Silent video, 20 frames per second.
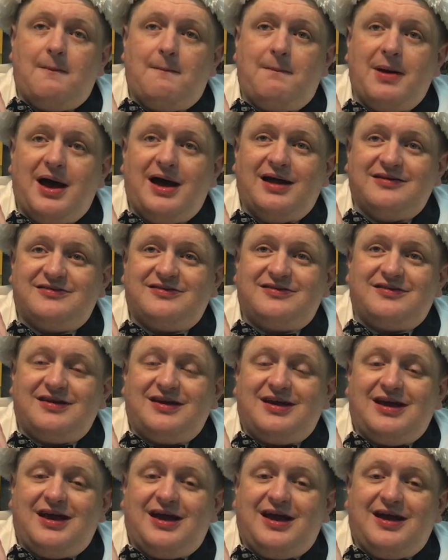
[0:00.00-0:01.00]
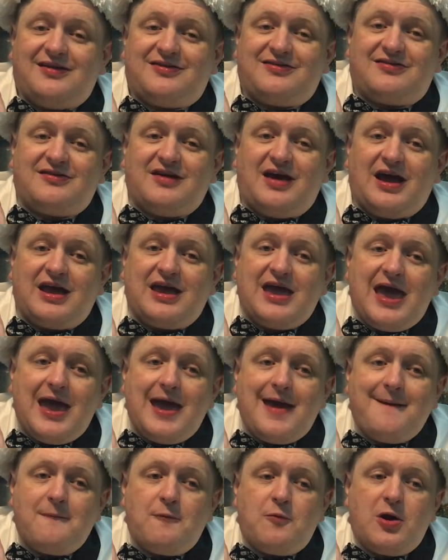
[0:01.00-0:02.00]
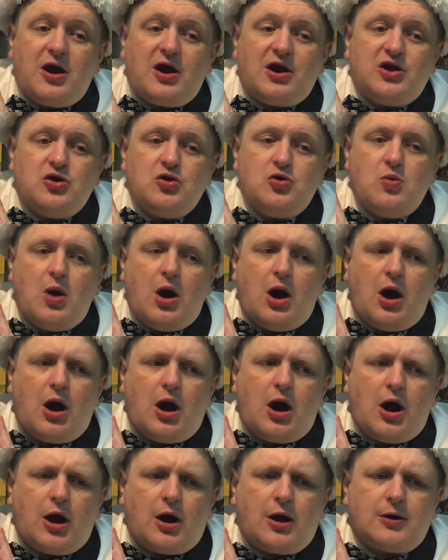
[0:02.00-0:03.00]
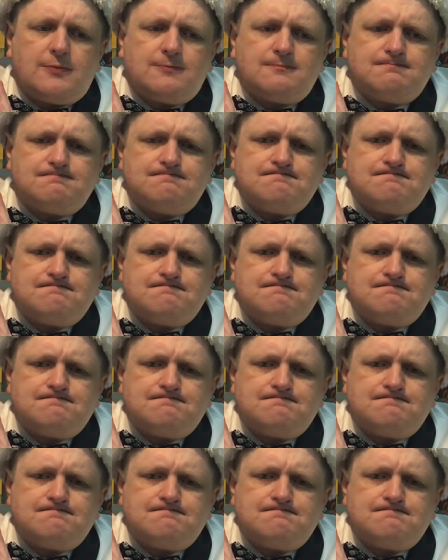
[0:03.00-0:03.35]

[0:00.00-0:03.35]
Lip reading: But it's a game where you are...